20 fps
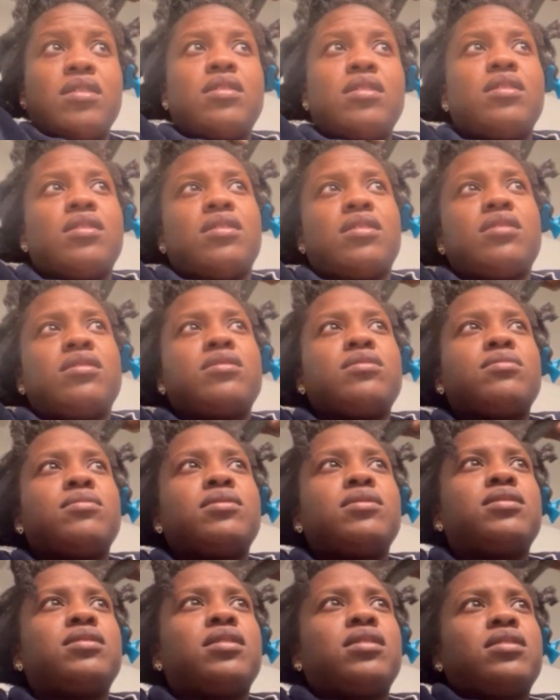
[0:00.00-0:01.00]
Yeah, there's
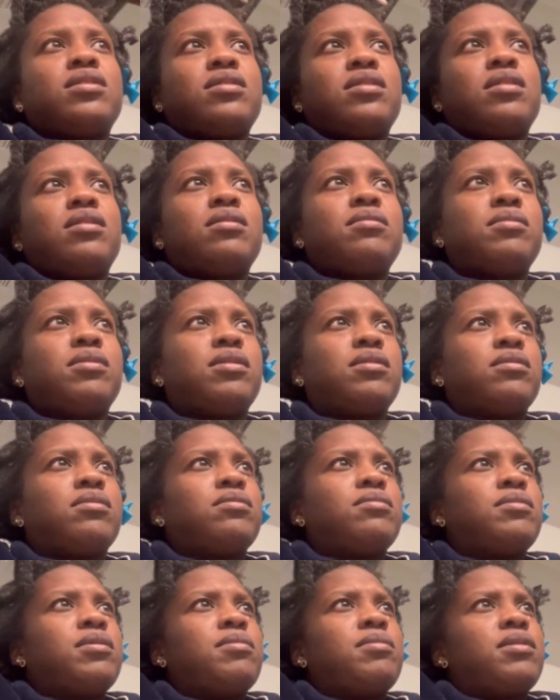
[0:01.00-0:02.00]
one section I don't know.
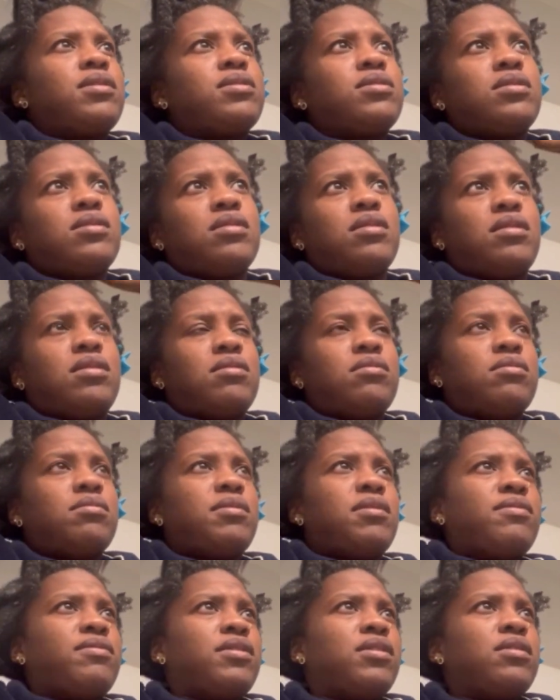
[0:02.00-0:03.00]
Maybe I should have gone with
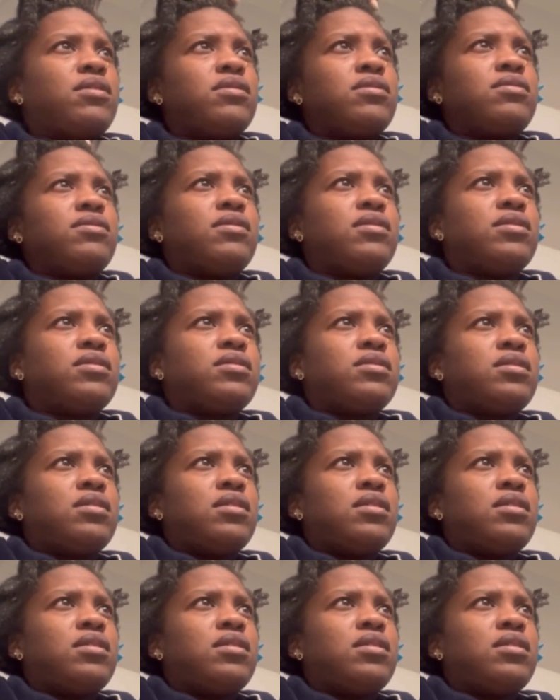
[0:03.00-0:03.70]
my fingers first.